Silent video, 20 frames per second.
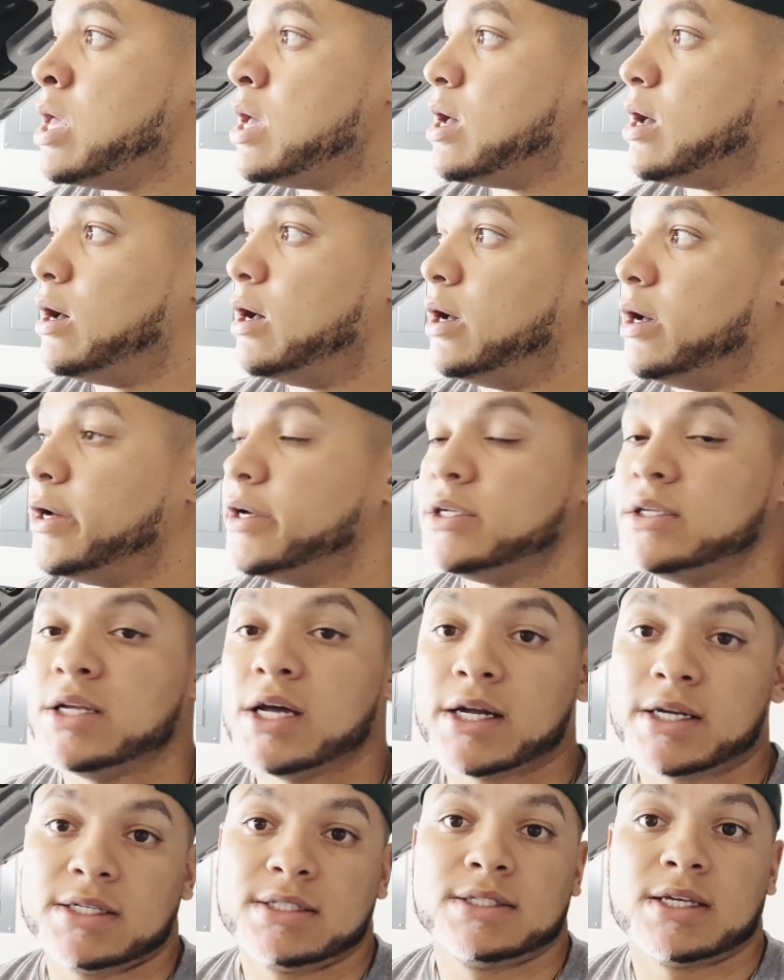Uh,
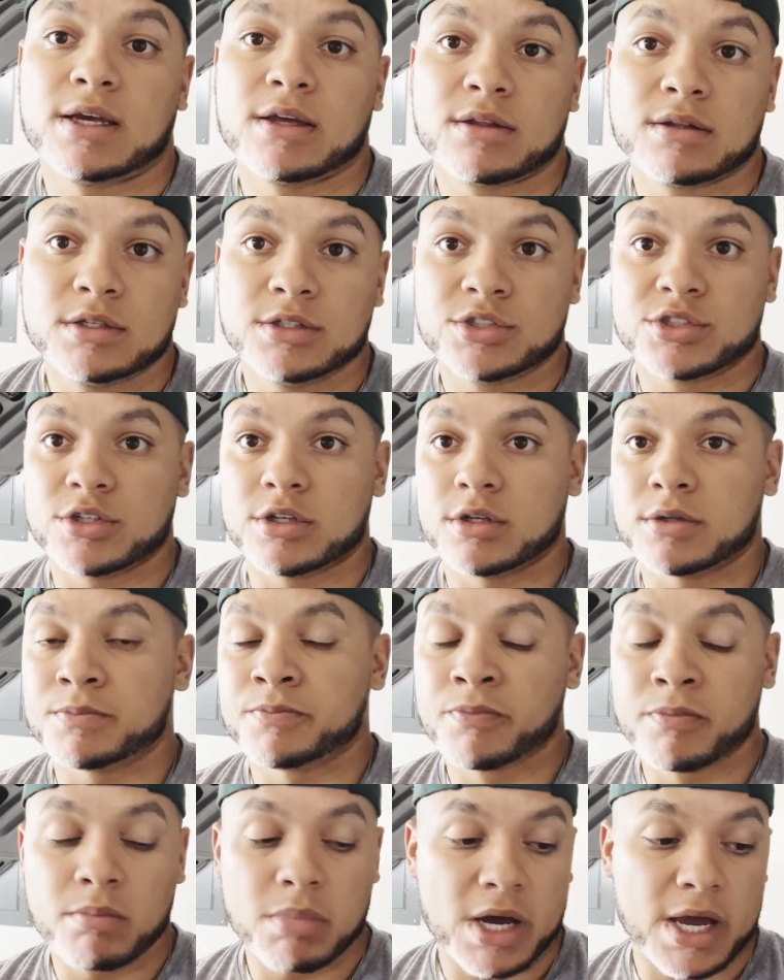not exactly sure,
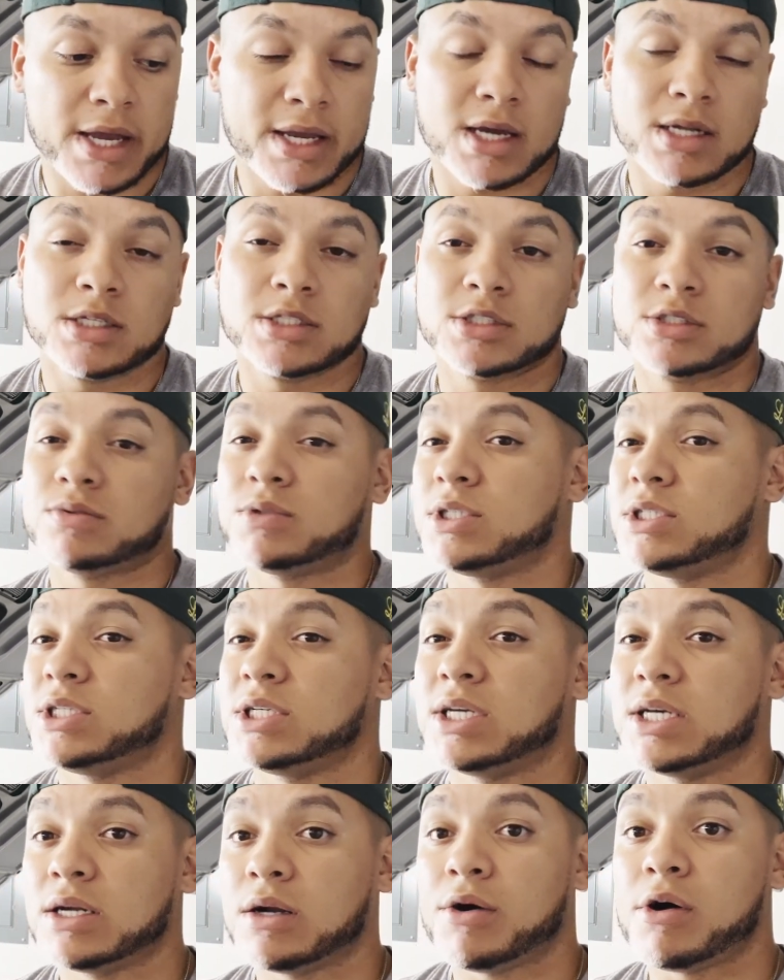but I kind of just wanted to
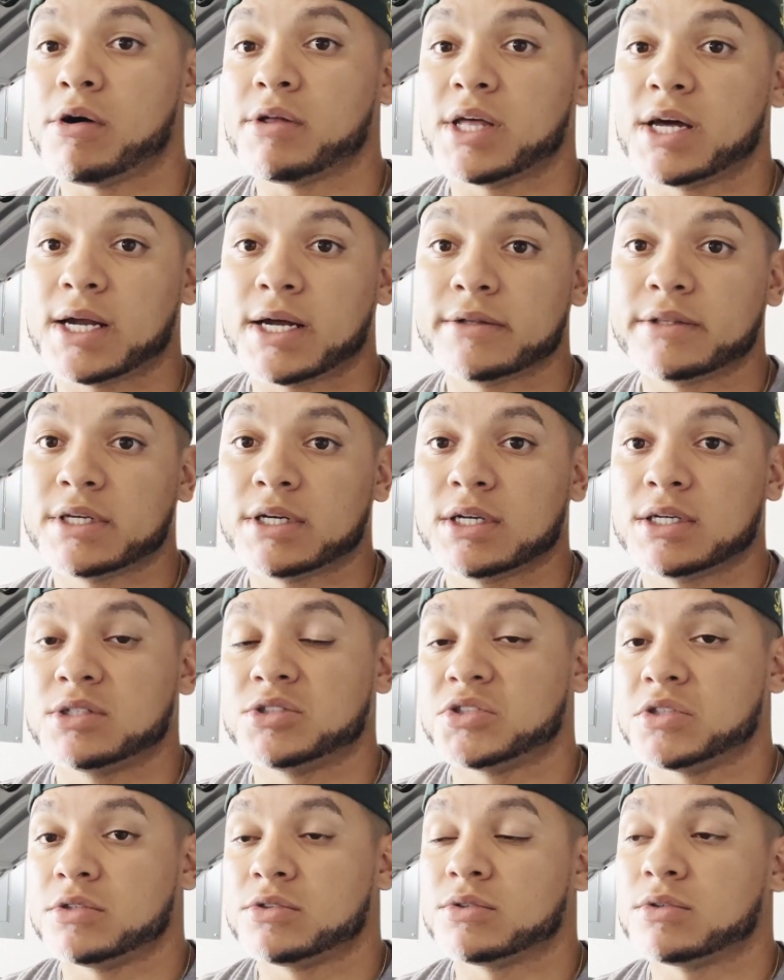get all that out there
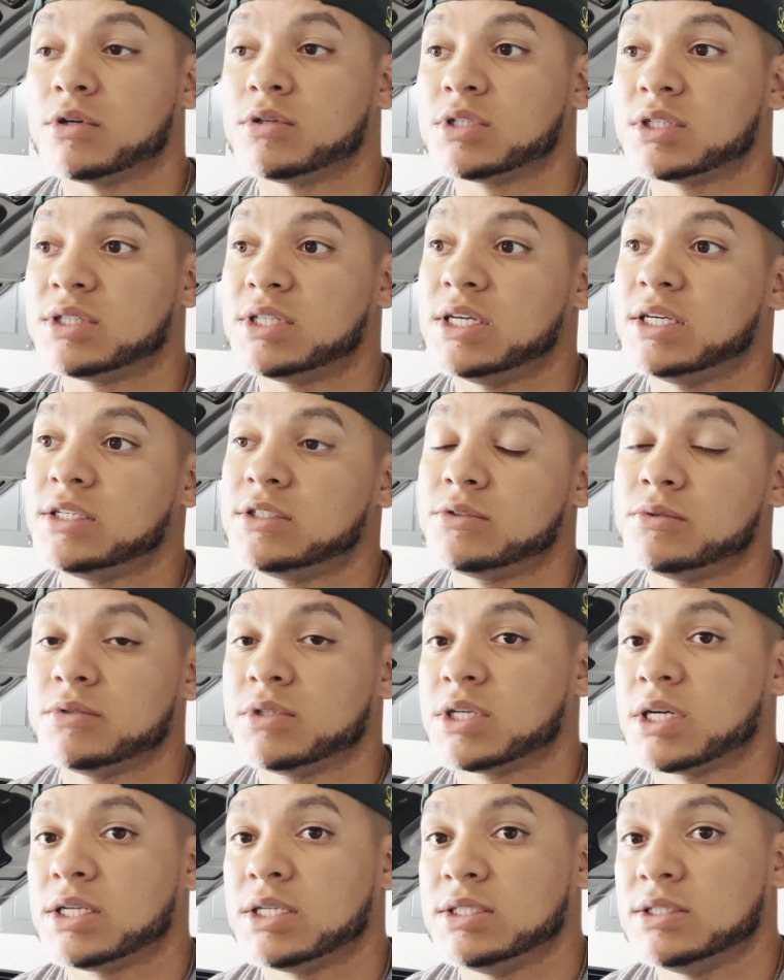because those are all the things we were
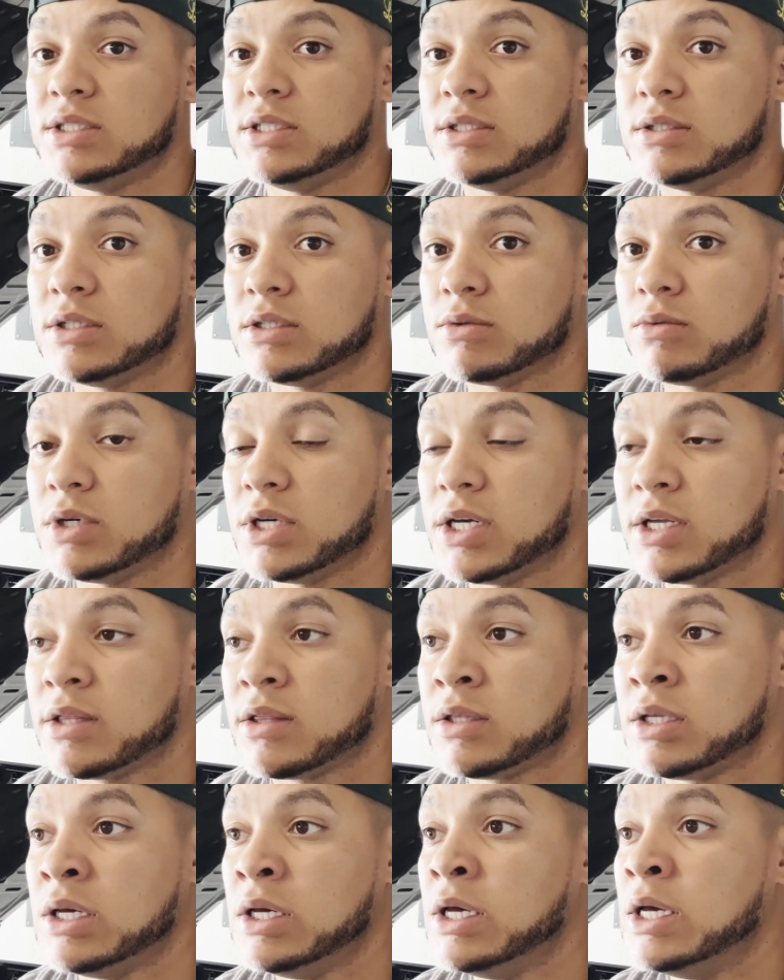kind of dealing with.
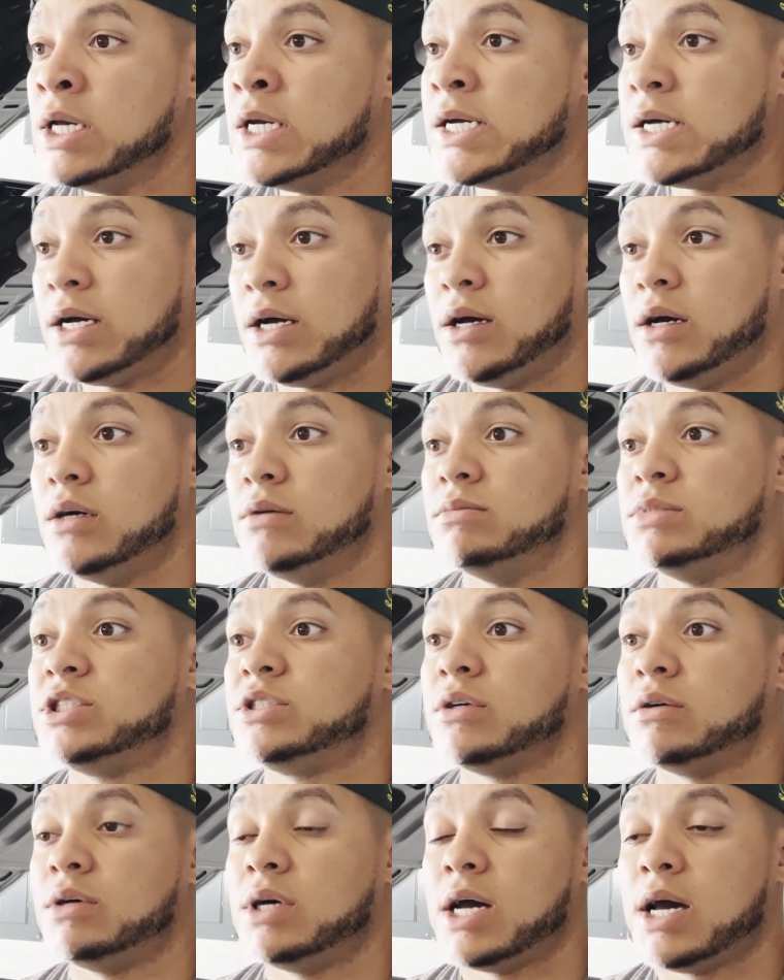I'm um,
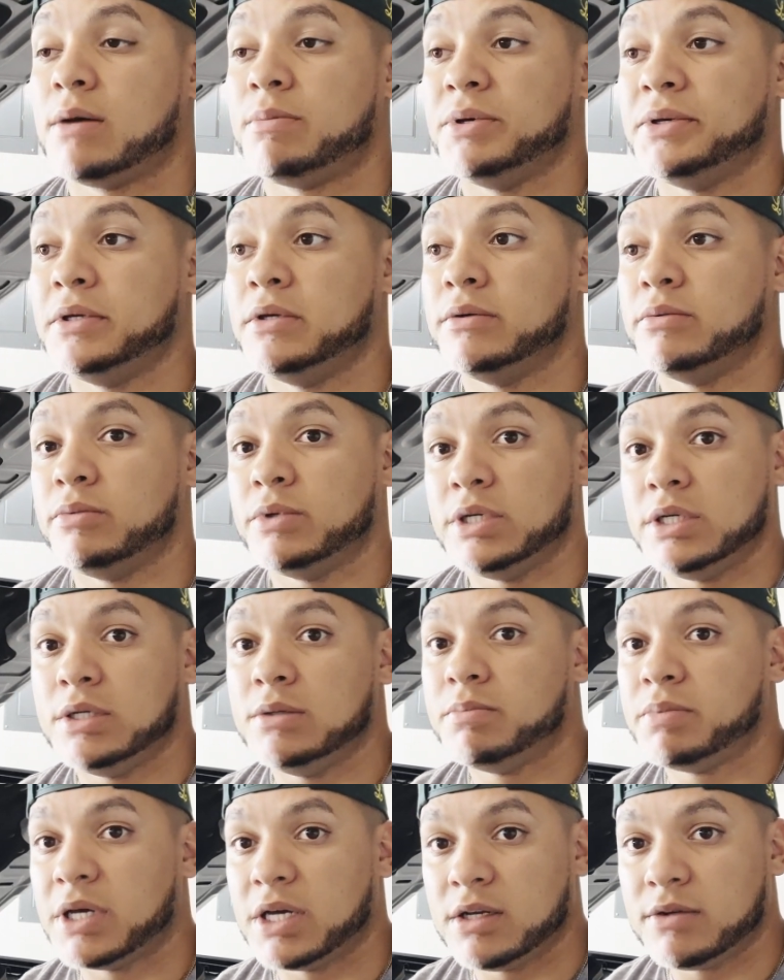so happy we
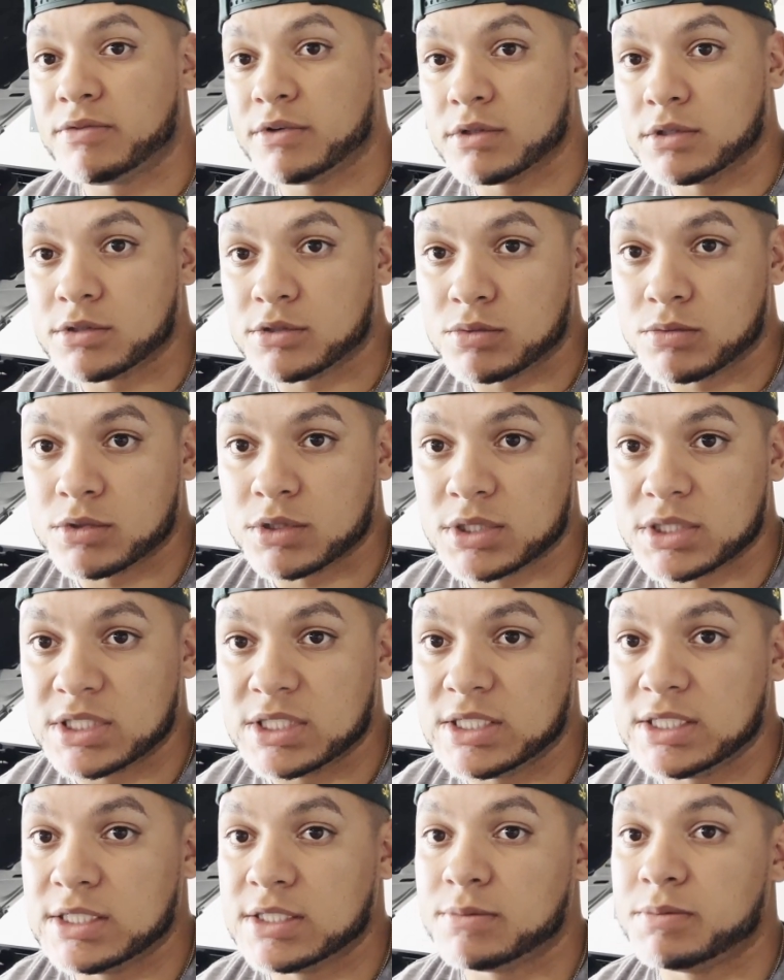paid for those
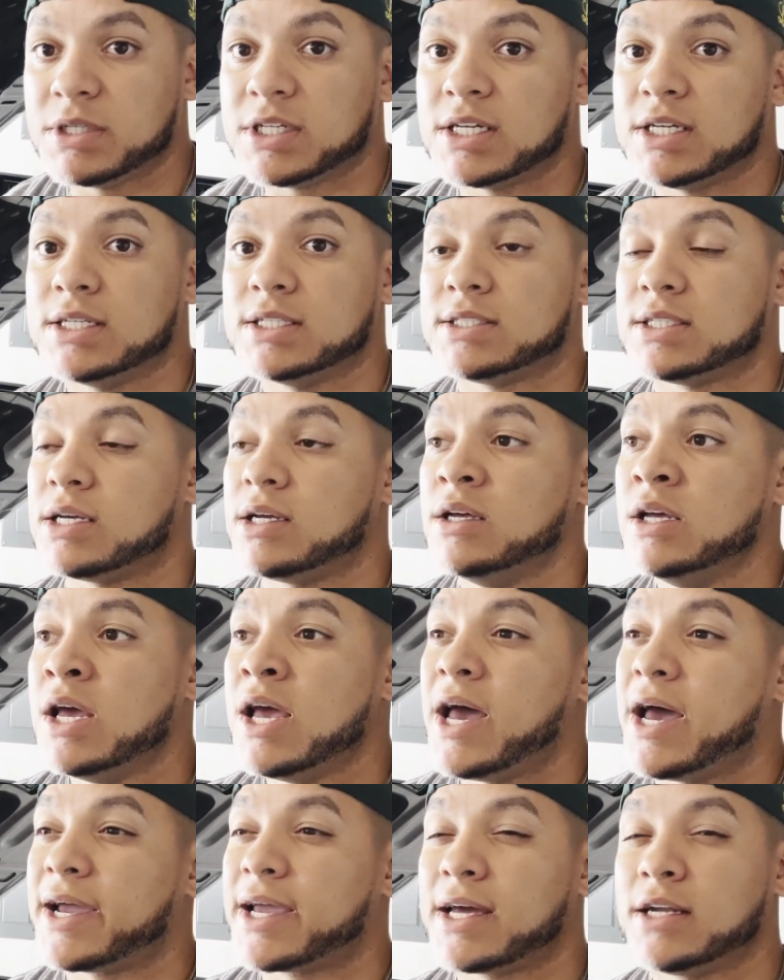warranties because
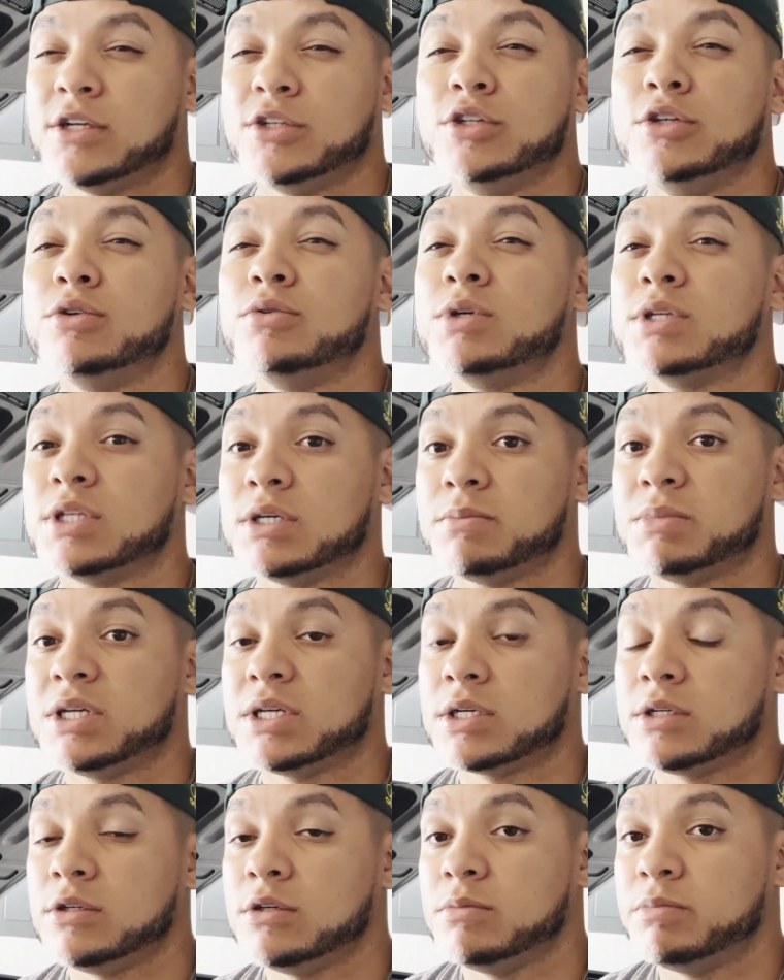I kind of knew with it
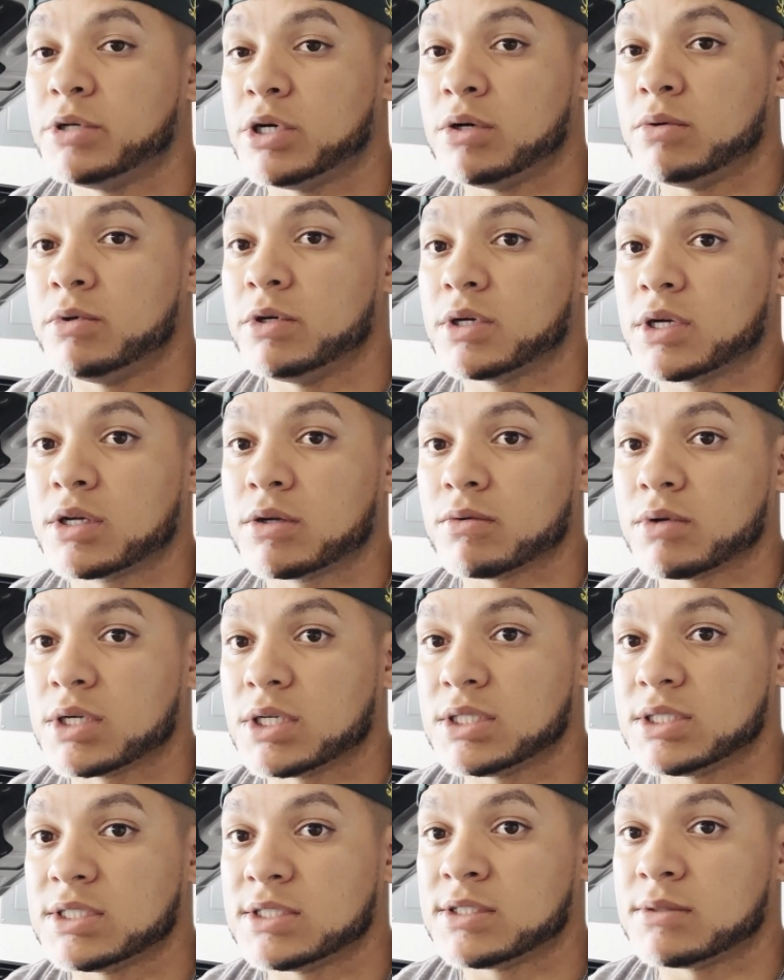being a new boat, we were going to run
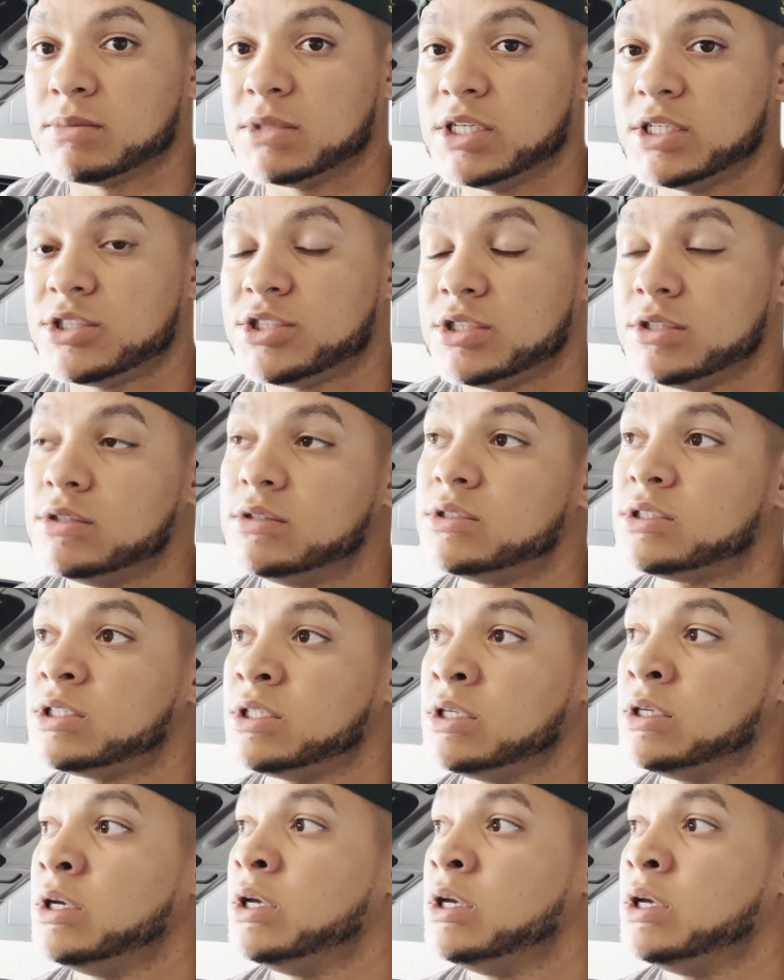into some issues.